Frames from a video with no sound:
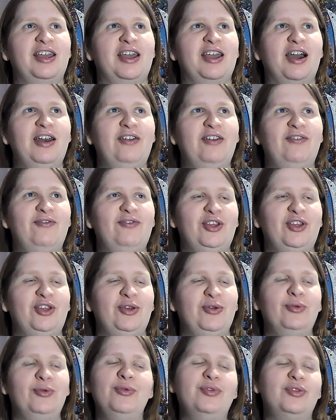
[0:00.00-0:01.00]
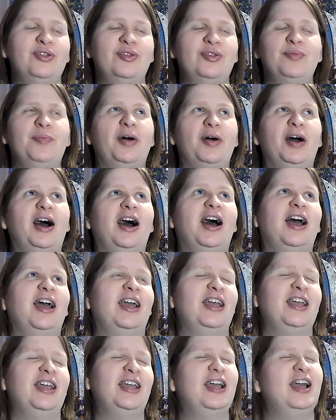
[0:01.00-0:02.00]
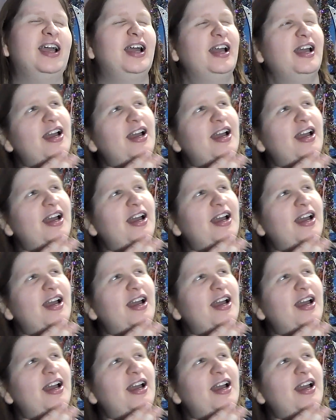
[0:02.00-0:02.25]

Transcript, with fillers: kind of used by,